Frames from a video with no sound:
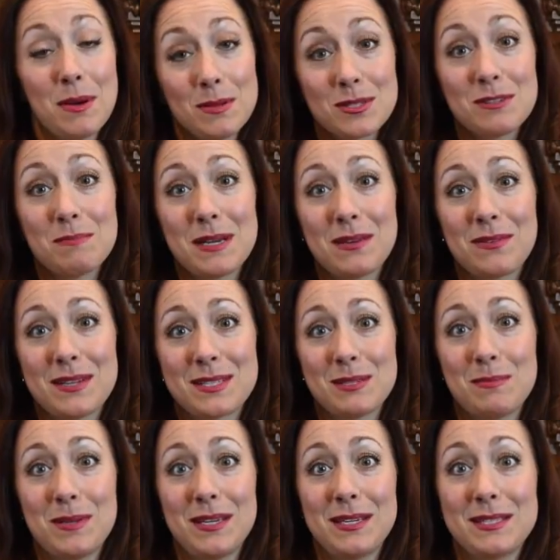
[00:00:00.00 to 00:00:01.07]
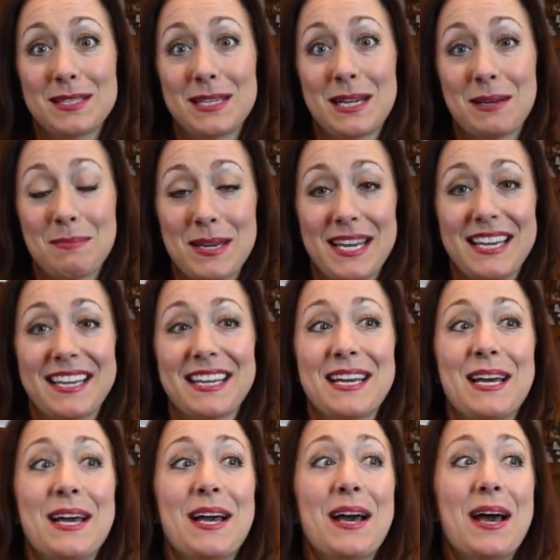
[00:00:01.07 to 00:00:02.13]
most of my recipes that I make,
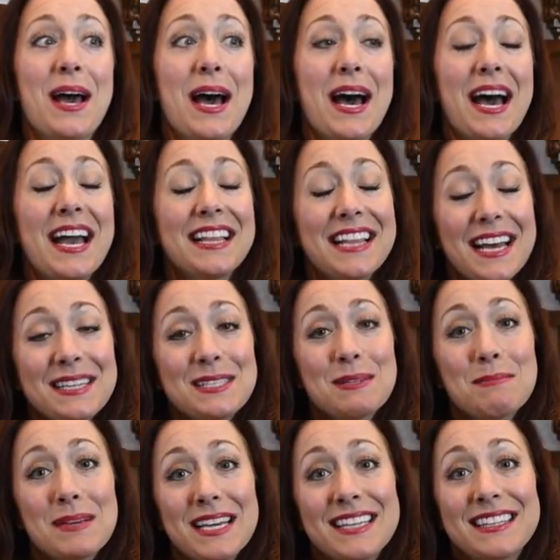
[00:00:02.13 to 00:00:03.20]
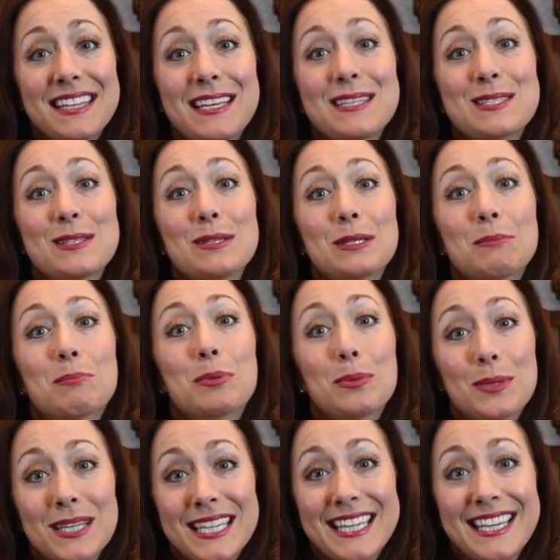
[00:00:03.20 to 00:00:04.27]
I like to make things look
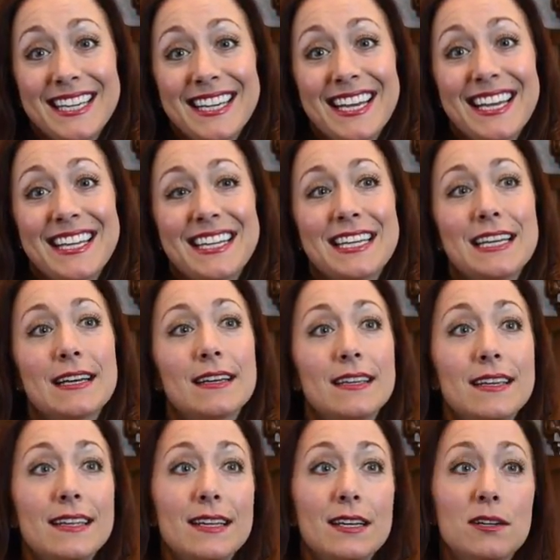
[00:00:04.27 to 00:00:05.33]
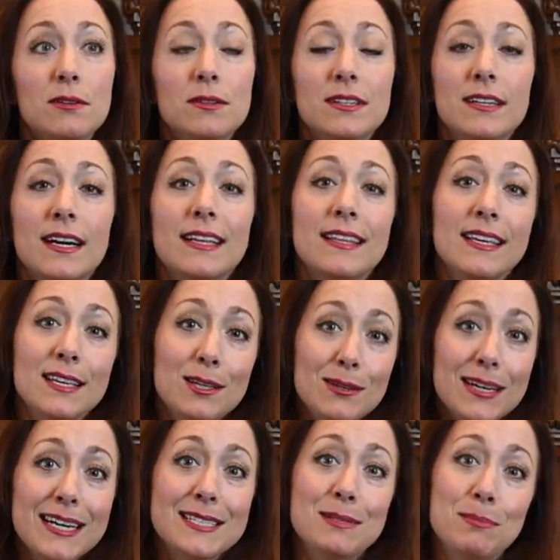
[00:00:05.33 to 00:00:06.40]
pretty, and you know, I think you
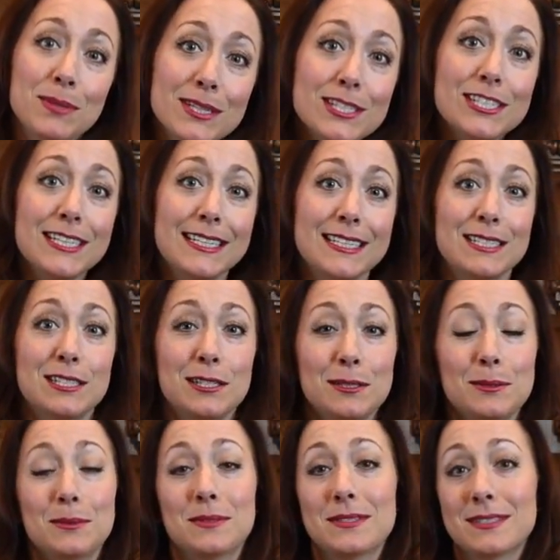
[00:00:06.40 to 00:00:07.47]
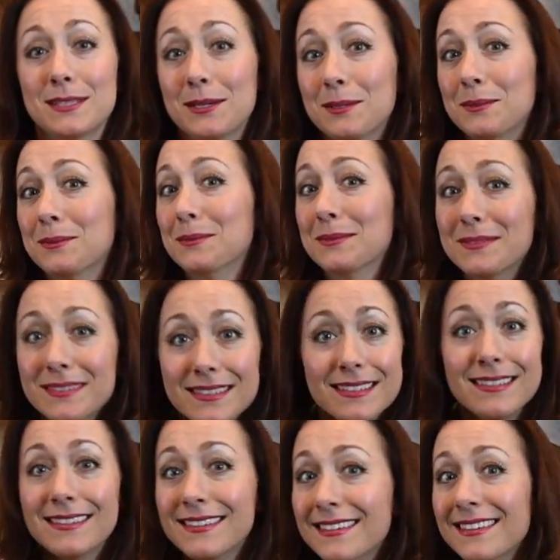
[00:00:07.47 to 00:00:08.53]
guys appreciate it too. So
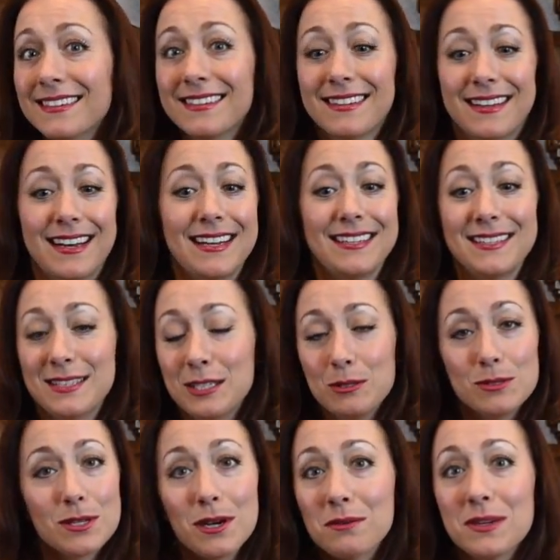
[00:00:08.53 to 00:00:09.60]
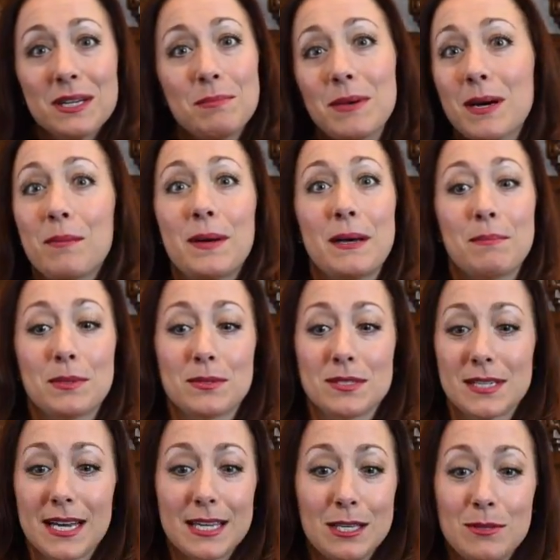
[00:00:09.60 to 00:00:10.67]
I didn't use all red bell
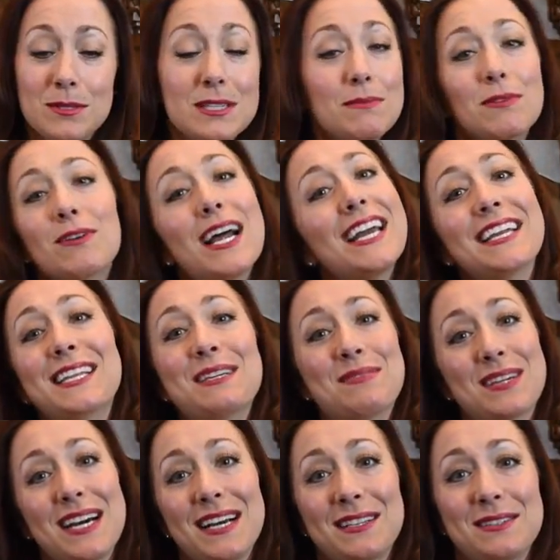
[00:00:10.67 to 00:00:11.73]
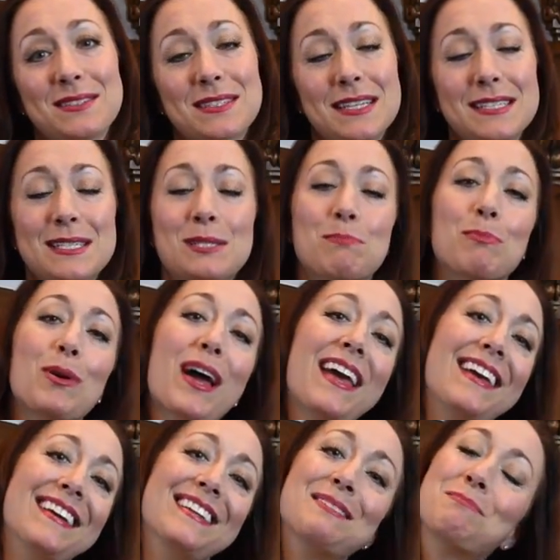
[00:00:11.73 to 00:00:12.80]
peppers. I used a variety of colors because it's
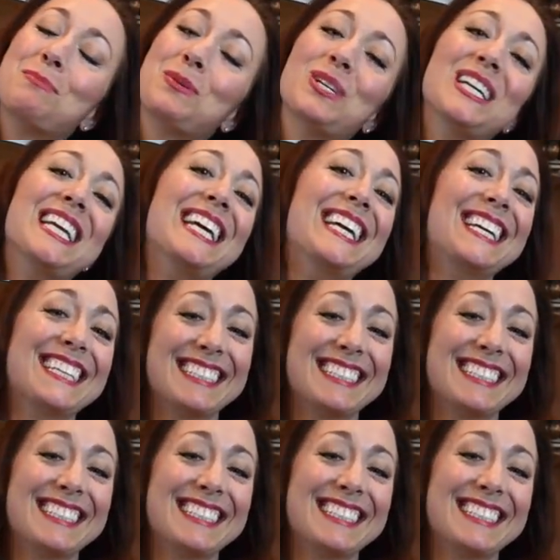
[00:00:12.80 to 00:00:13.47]
bright, pretty.